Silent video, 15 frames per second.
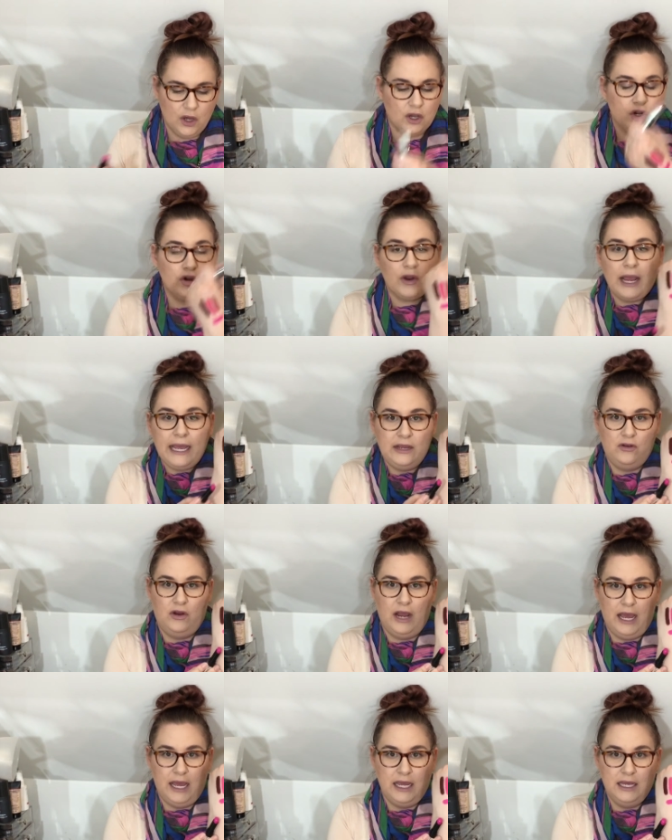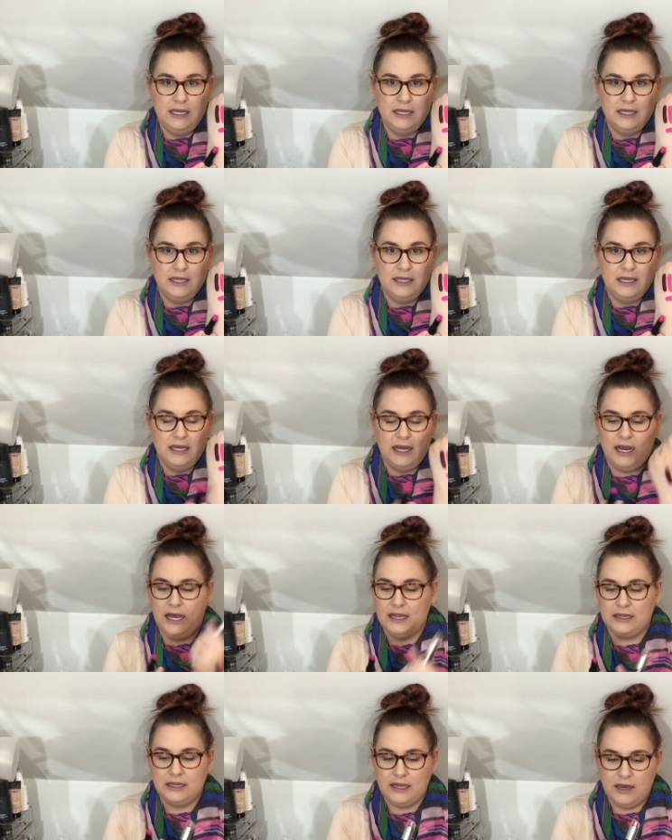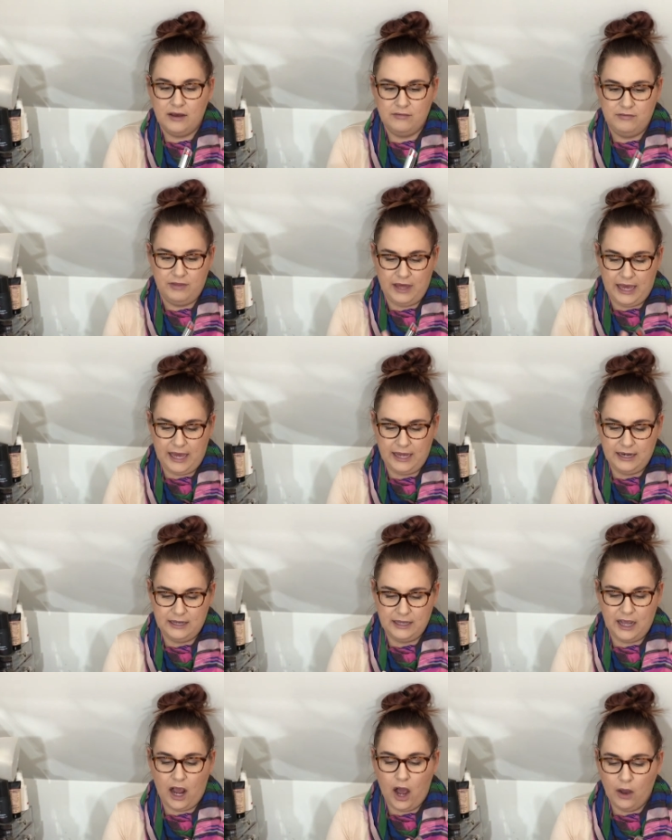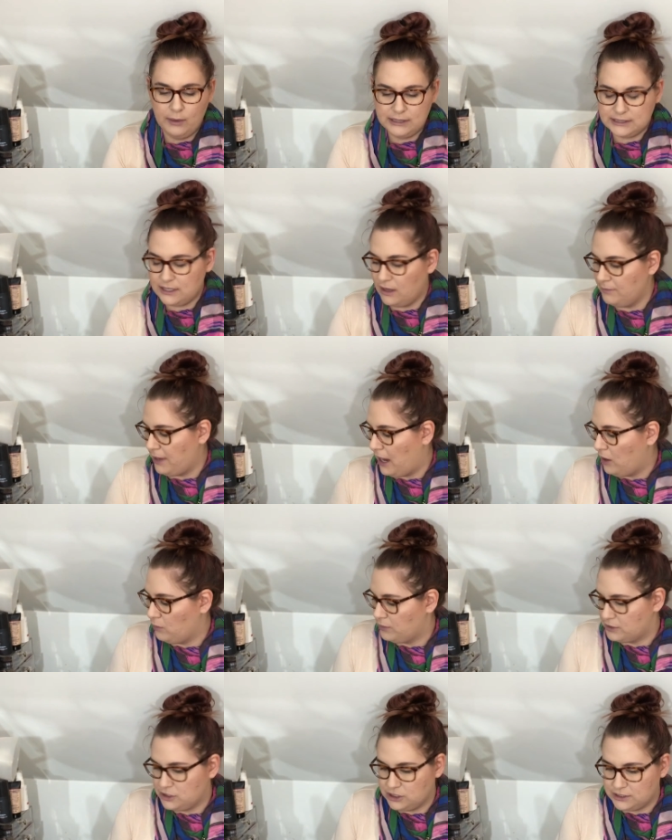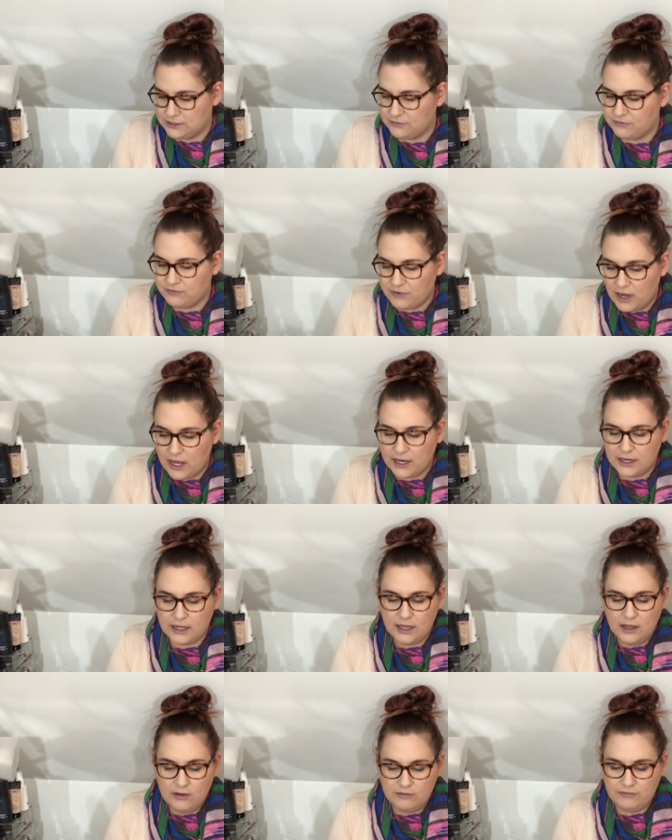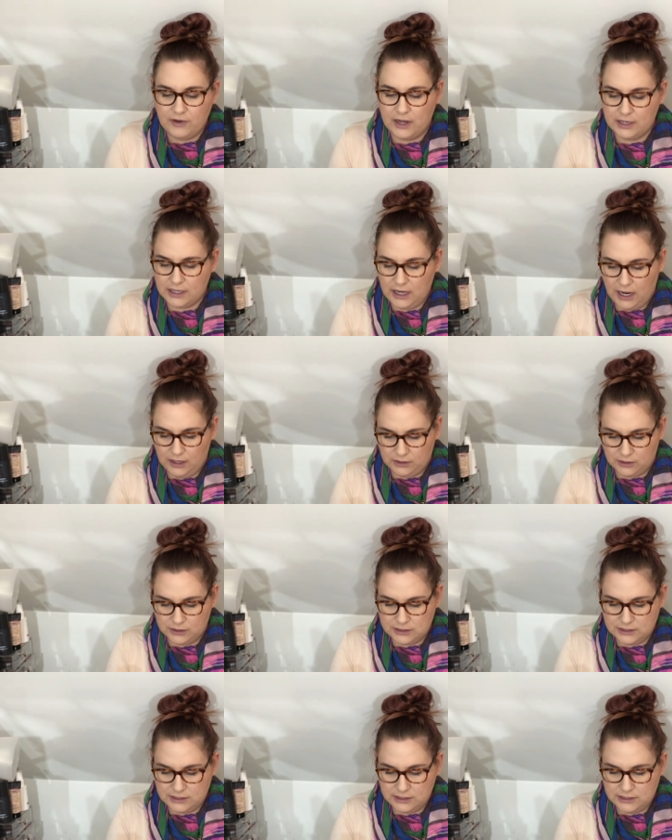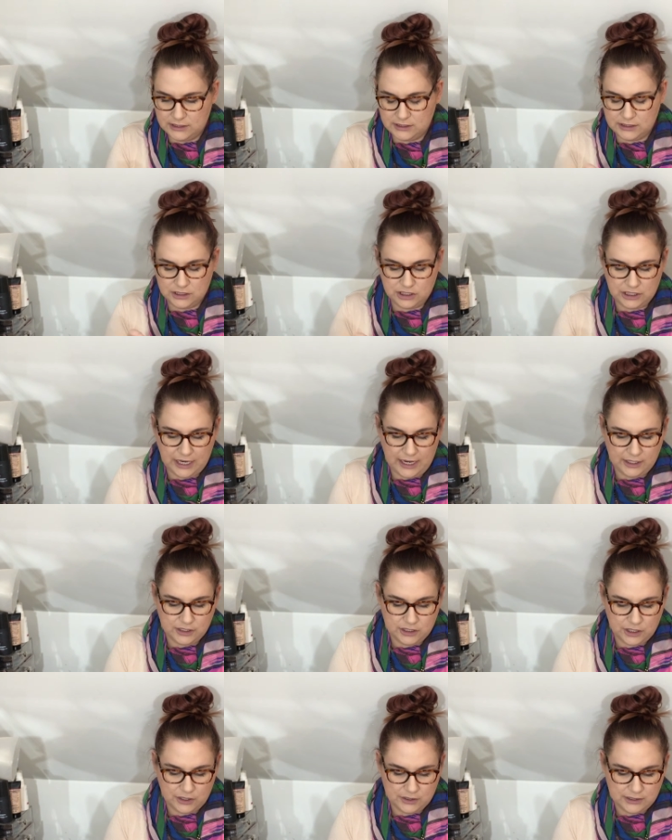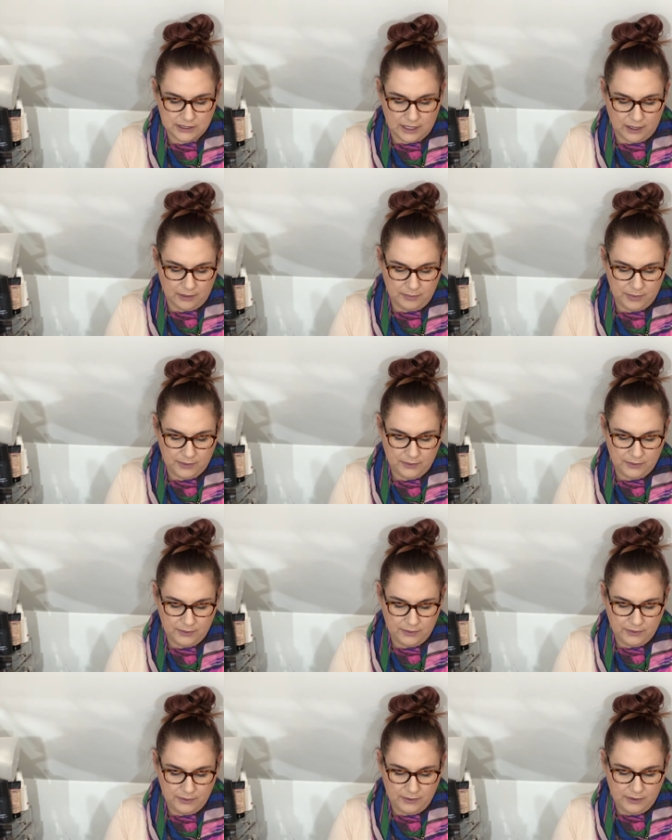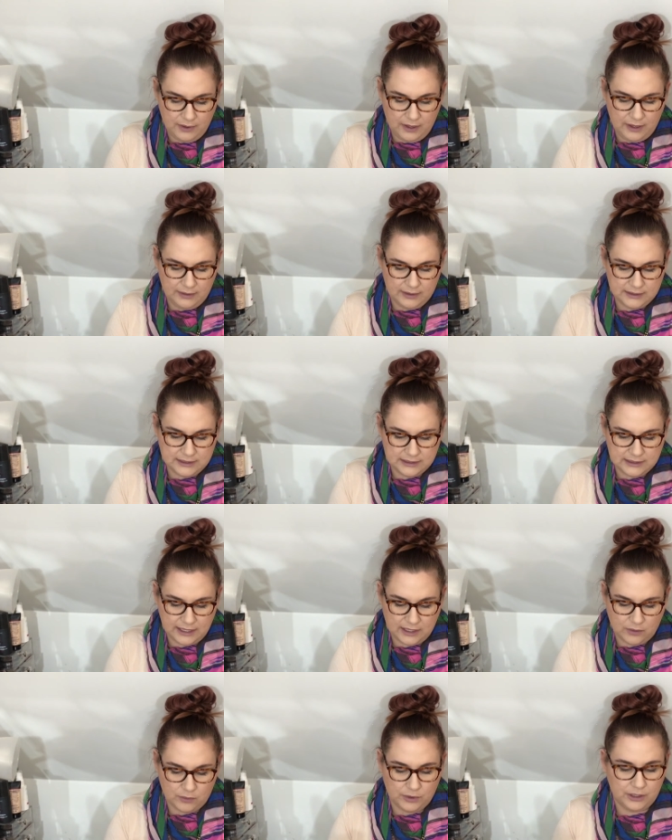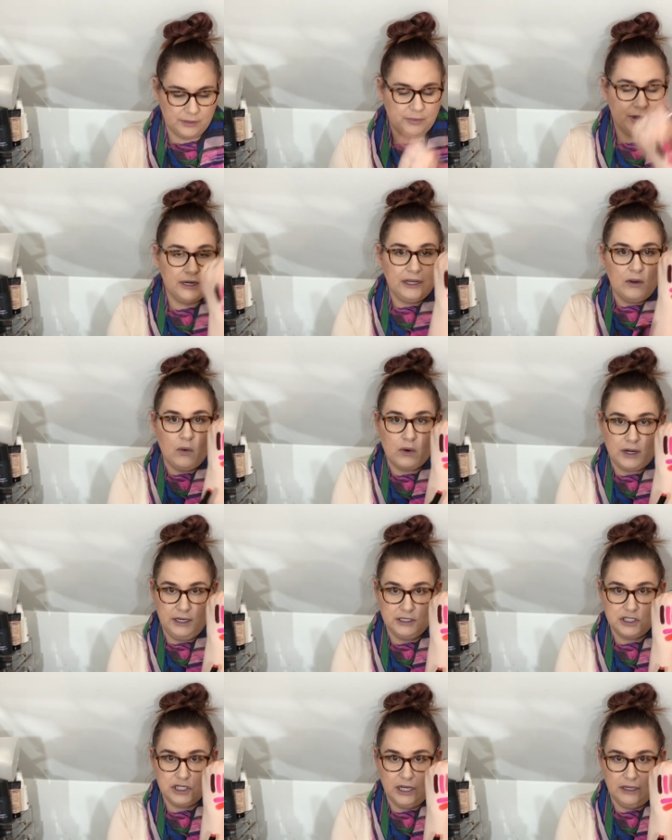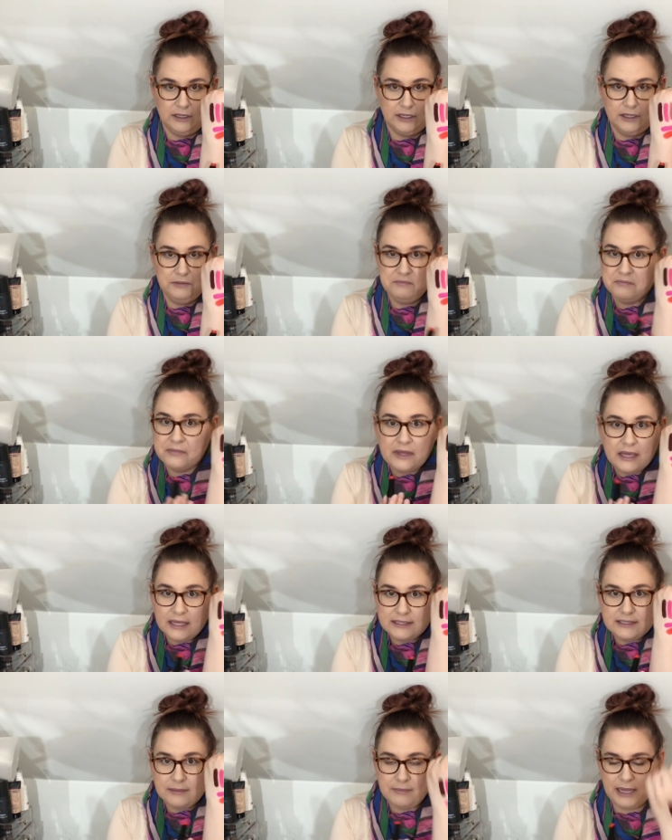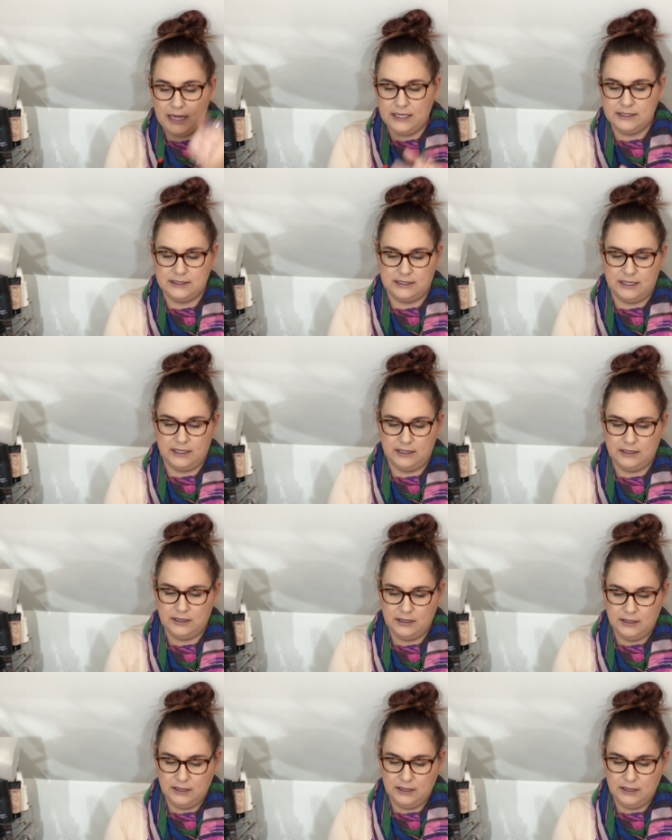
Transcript: Cray Cray. I love that. They always come out with just fun colors. This is the shade Turned Up. And this is like a really pretty orange color. It's amazing.